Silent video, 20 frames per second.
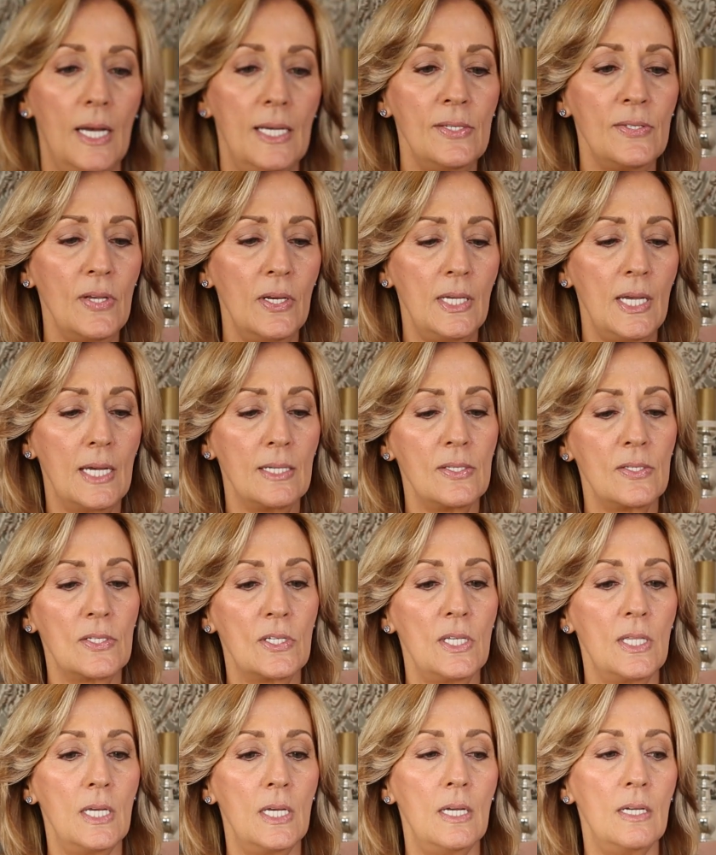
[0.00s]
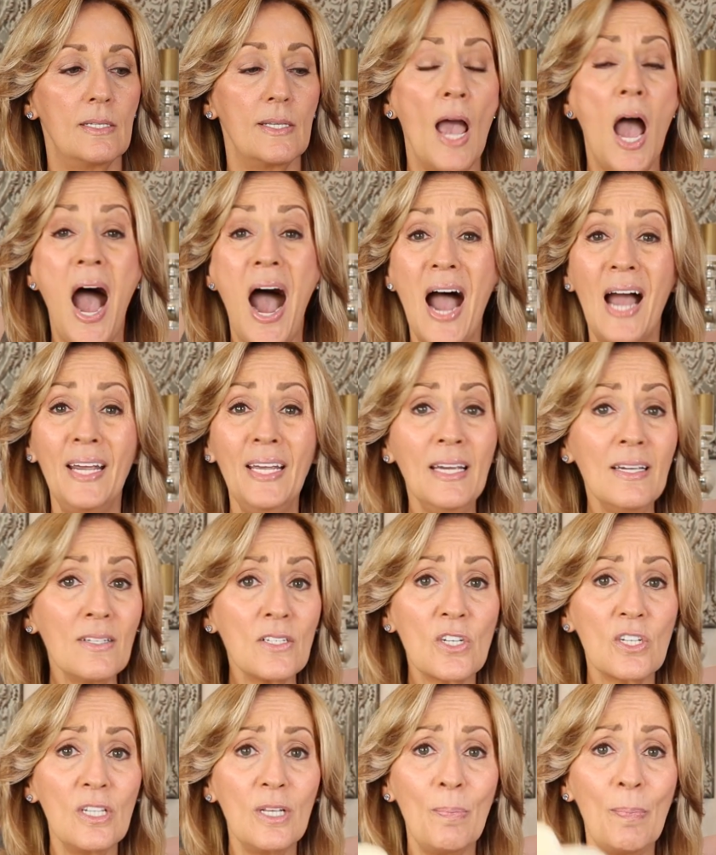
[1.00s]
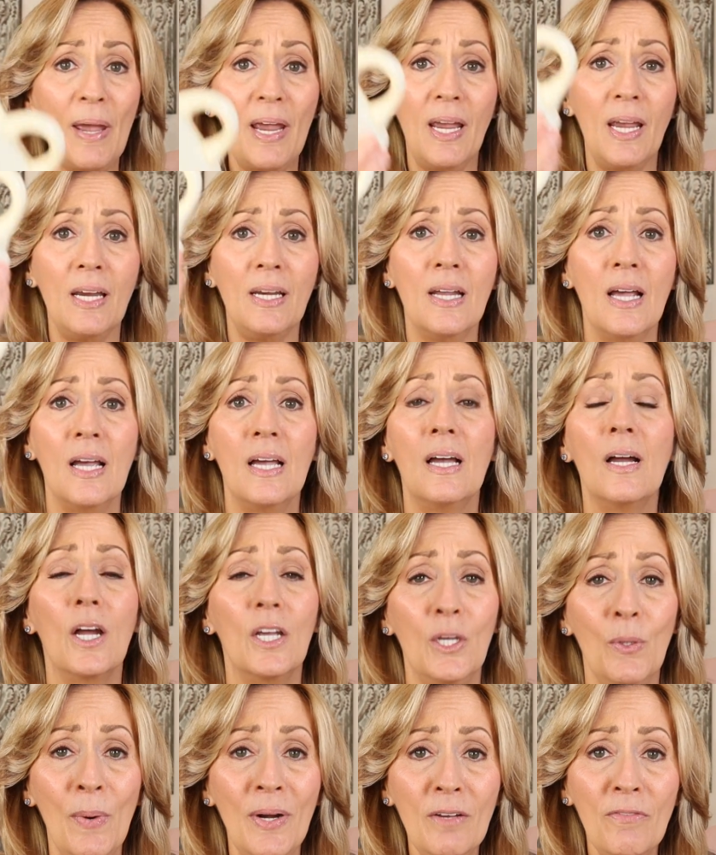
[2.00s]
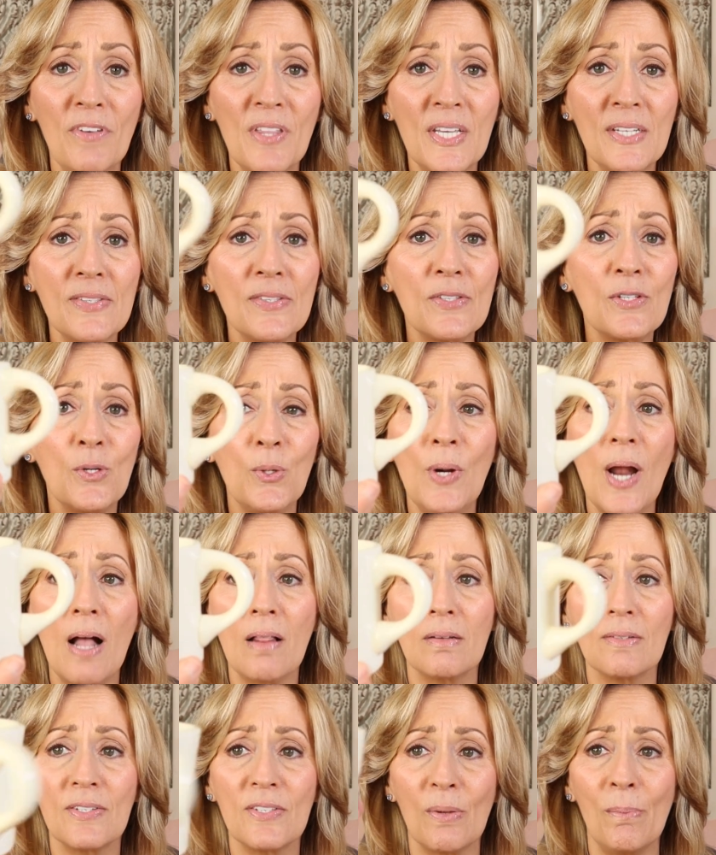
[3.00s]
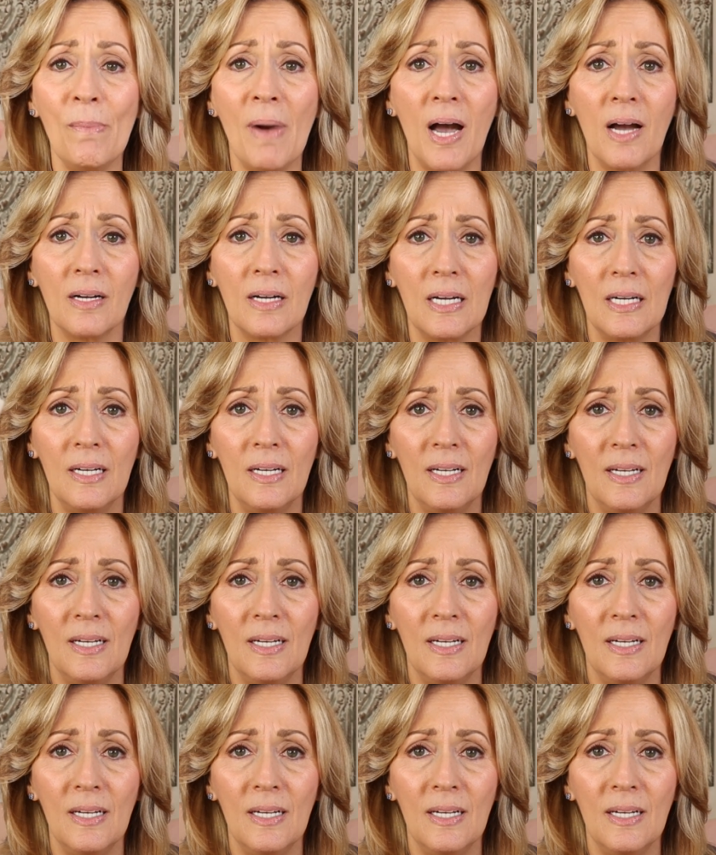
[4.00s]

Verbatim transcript: I said yes to these. I actually paid, you ready for this? $2 a mug.